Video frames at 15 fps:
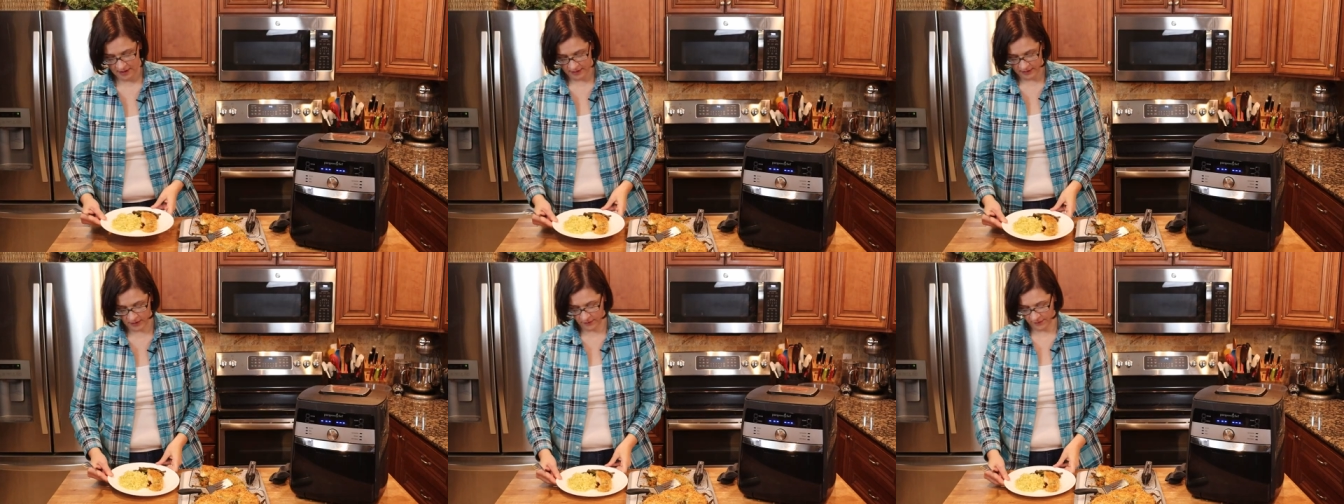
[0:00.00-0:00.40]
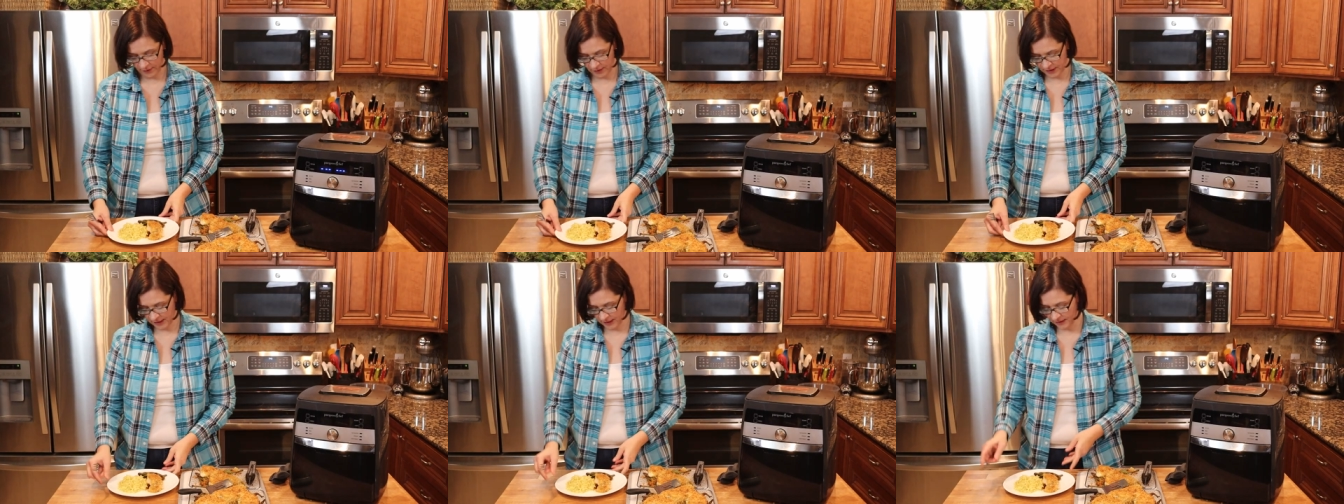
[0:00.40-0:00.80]
So
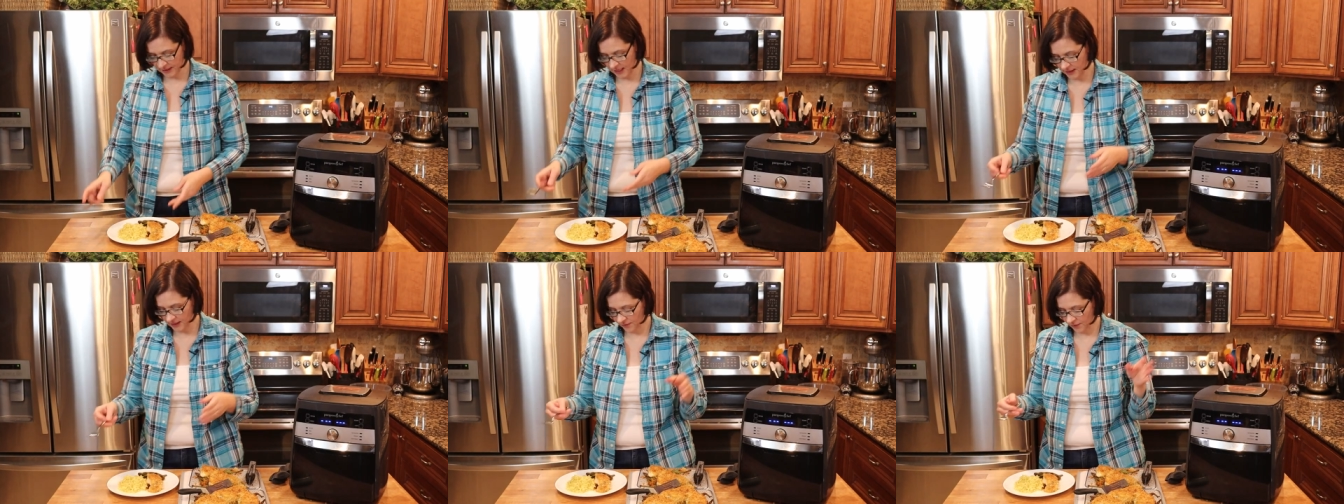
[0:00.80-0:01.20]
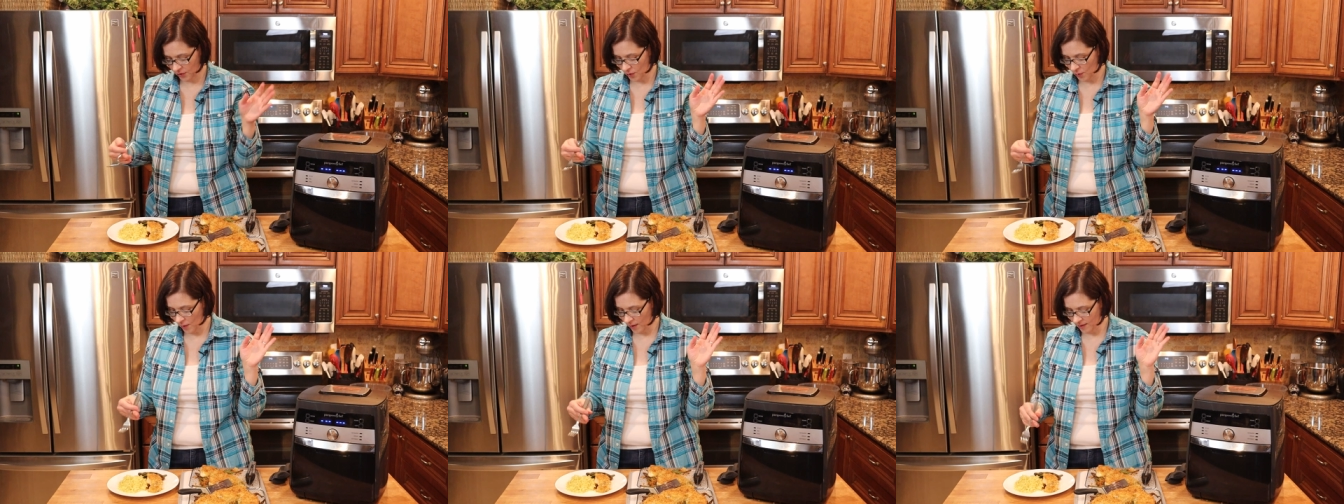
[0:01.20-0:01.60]
first I'll taste for
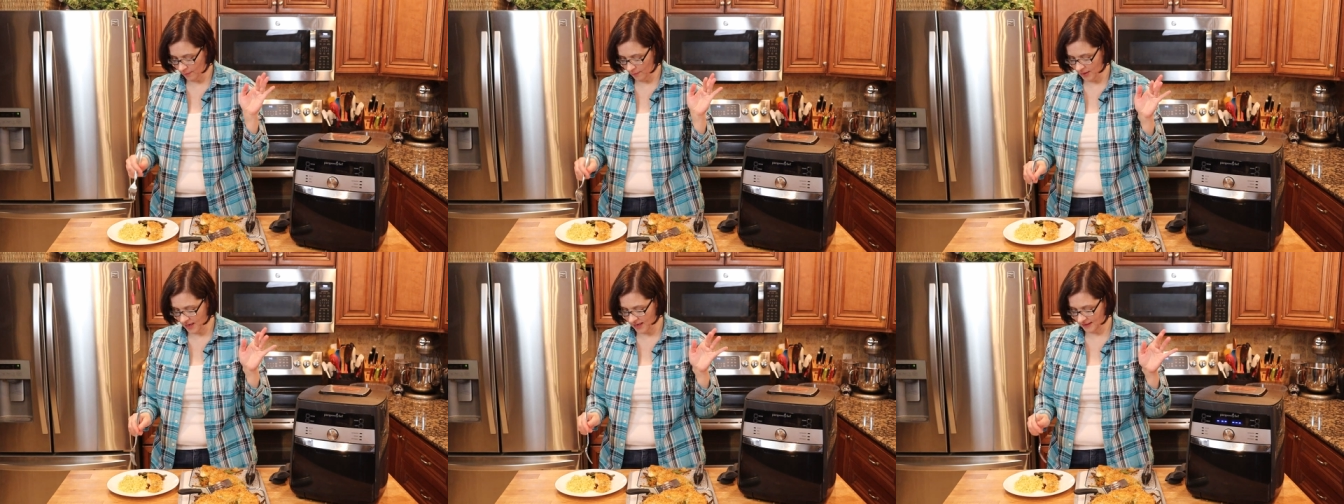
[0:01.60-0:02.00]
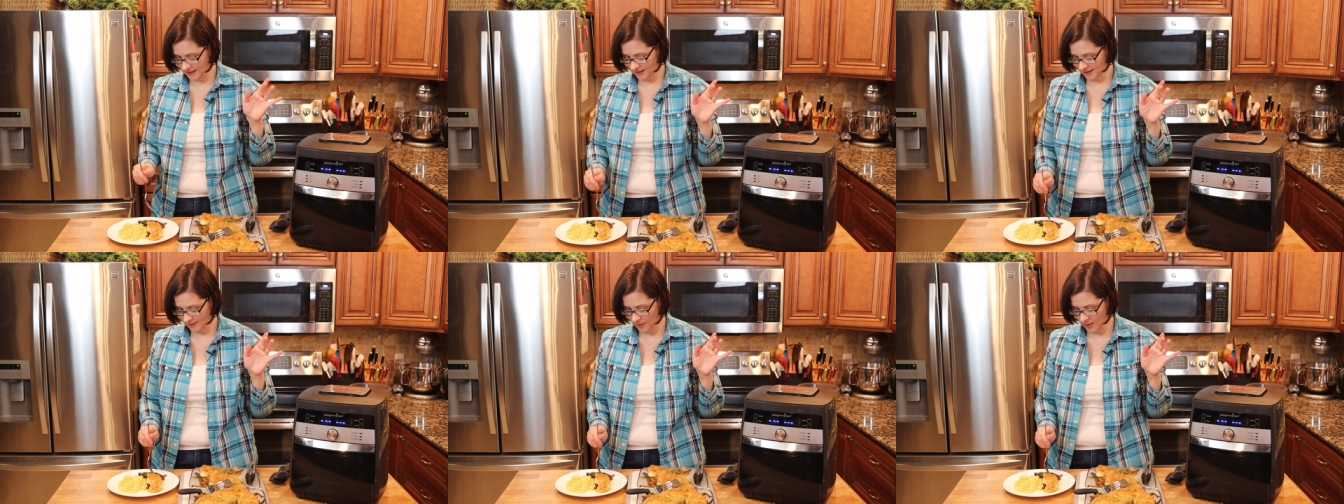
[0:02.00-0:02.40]
you the
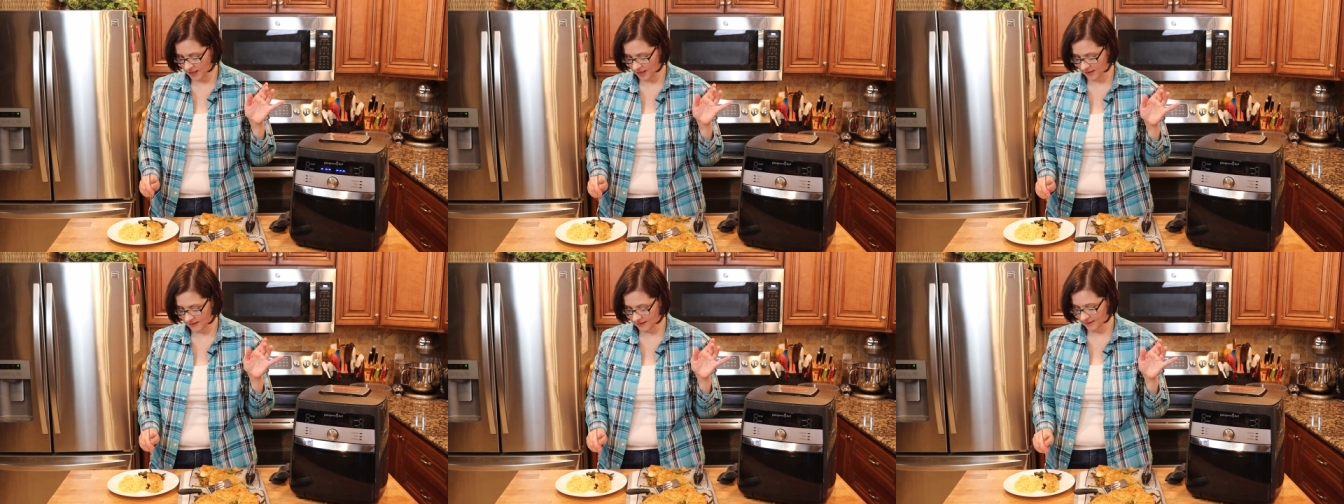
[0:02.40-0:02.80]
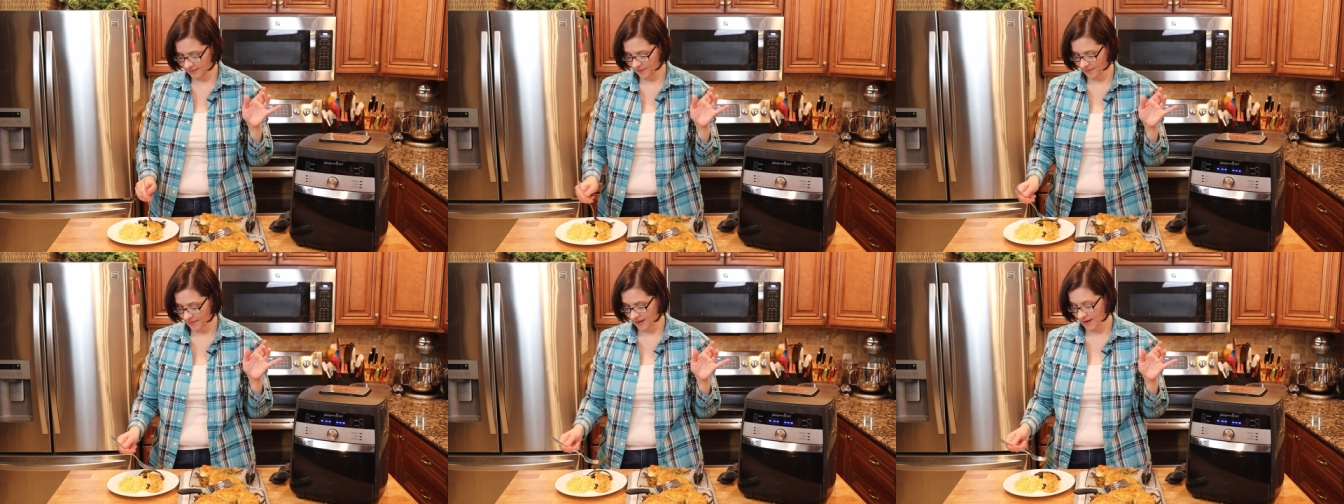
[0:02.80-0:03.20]
beans because
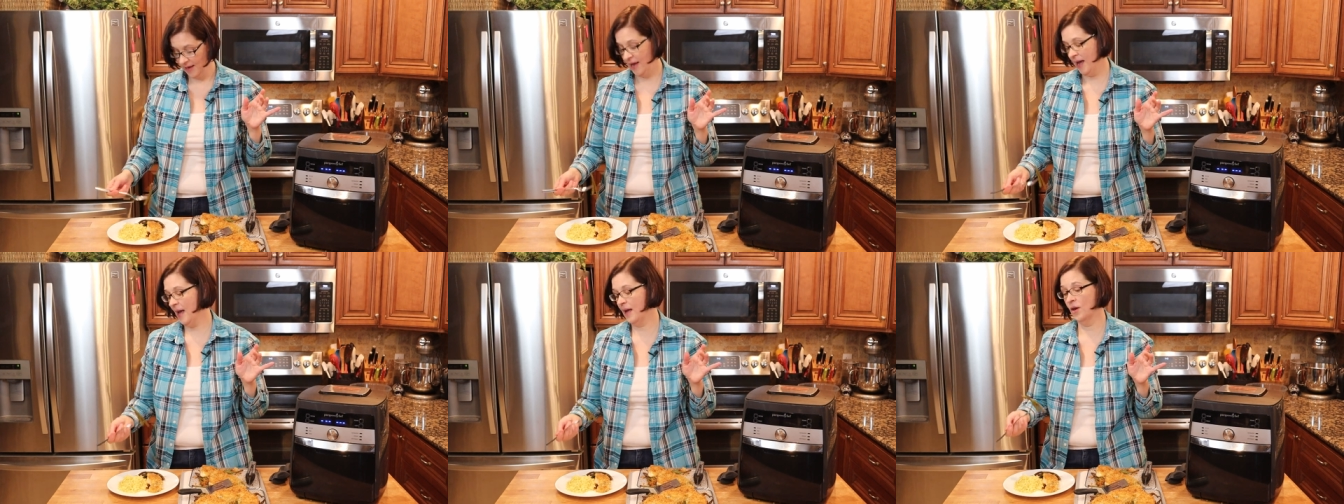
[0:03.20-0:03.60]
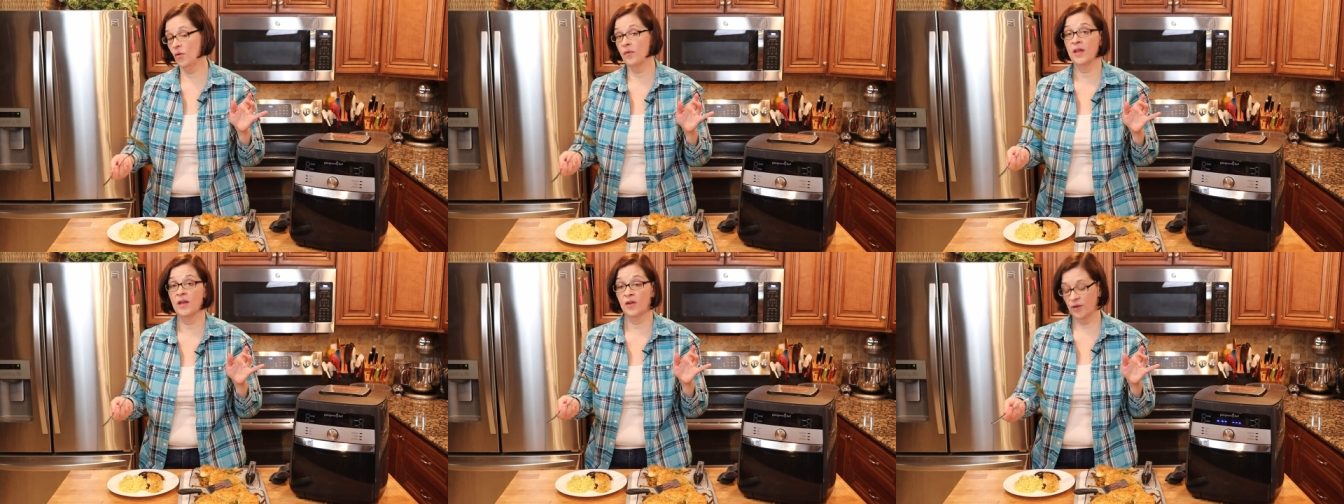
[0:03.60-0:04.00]
I know
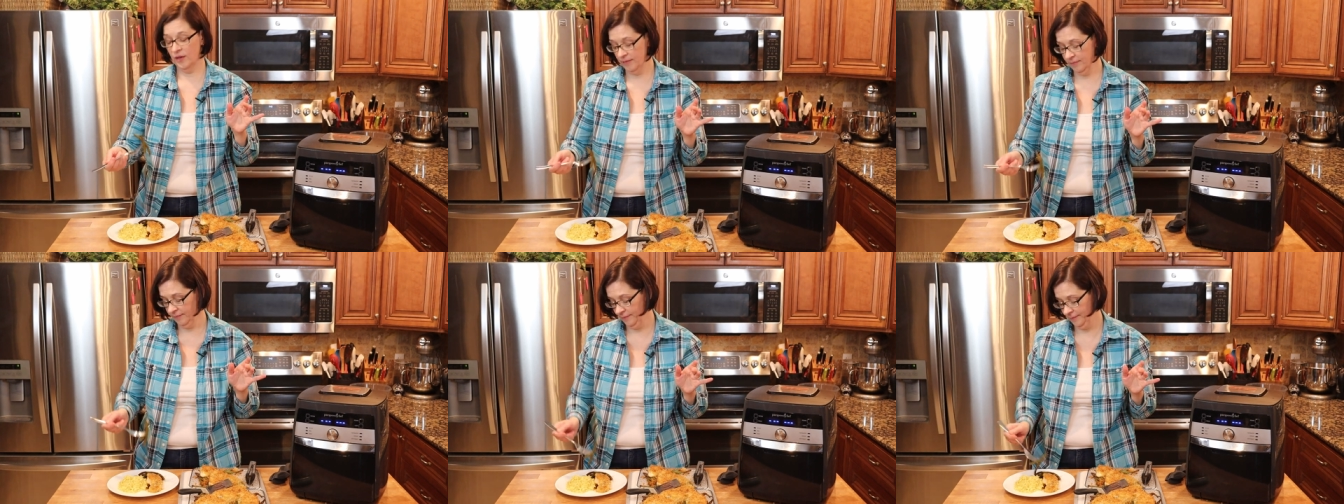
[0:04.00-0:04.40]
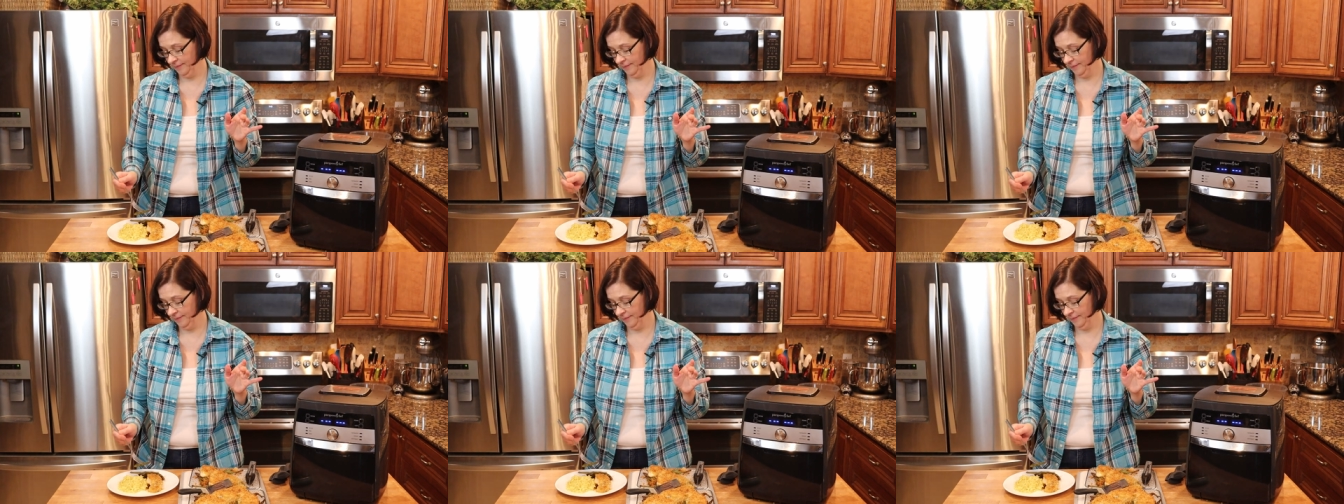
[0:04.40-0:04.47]
they good.